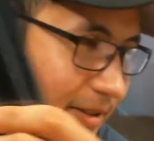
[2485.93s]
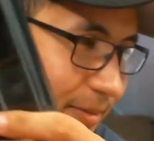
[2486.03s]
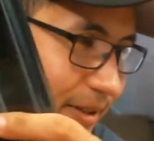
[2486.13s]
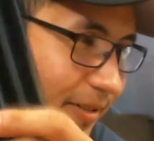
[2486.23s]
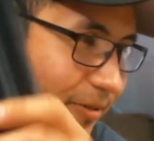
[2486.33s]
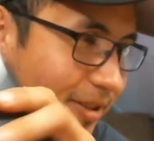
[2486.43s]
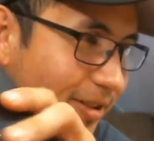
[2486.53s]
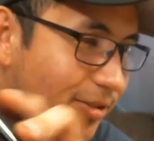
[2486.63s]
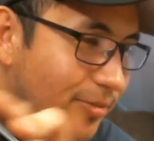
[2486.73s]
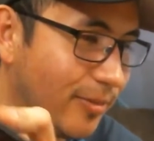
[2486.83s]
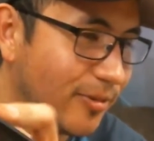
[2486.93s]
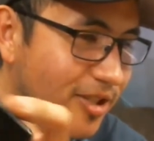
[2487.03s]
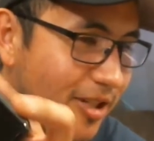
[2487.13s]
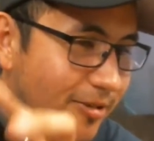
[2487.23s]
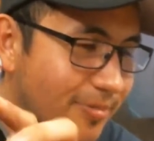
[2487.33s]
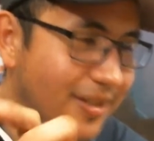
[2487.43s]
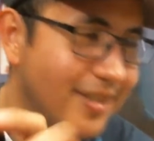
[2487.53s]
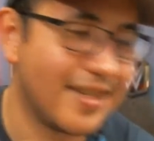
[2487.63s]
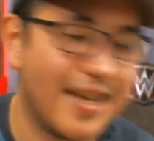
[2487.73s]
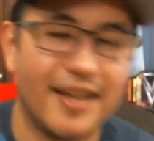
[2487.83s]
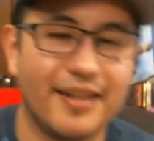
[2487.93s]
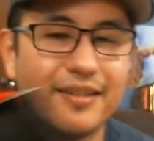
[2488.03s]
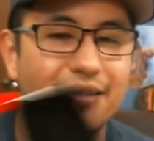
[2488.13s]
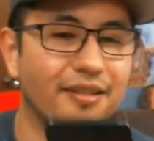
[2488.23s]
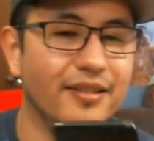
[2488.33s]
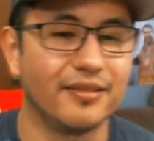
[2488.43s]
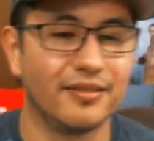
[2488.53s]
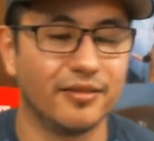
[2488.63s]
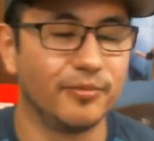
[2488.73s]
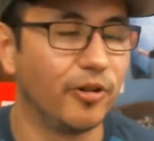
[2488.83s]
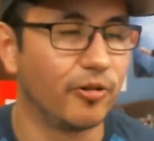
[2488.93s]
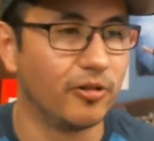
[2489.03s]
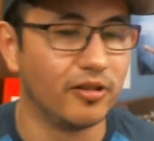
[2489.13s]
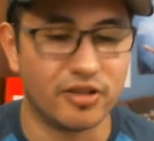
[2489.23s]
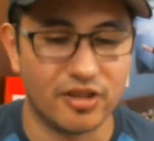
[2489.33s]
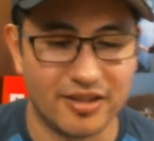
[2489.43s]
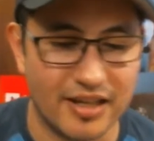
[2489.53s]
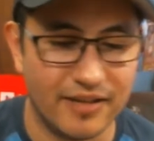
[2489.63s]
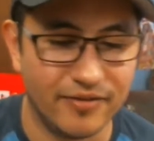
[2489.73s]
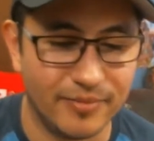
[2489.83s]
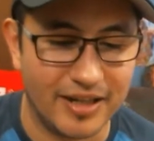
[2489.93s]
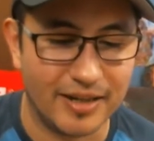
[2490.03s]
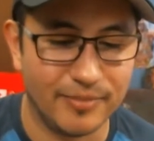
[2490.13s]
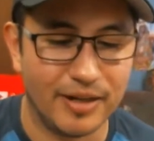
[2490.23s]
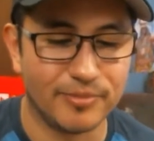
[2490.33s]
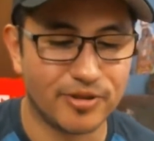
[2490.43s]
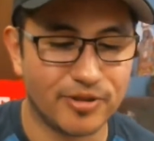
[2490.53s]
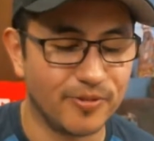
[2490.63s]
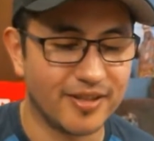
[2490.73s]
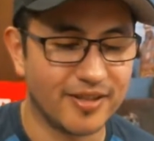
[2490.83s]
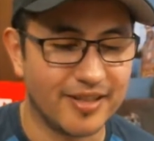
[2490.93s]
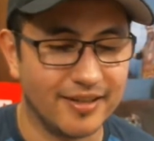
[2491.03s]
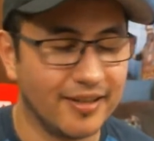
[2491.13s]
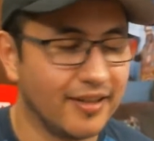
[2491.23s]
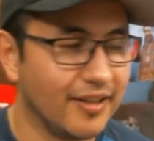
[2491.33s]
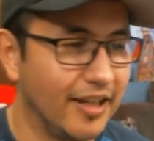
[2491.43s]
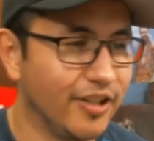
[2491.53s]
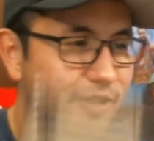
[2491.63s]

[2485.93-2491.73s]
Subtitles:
But with the new Mobile G3 Plus and the Motorola G7, man, I'm super excited. And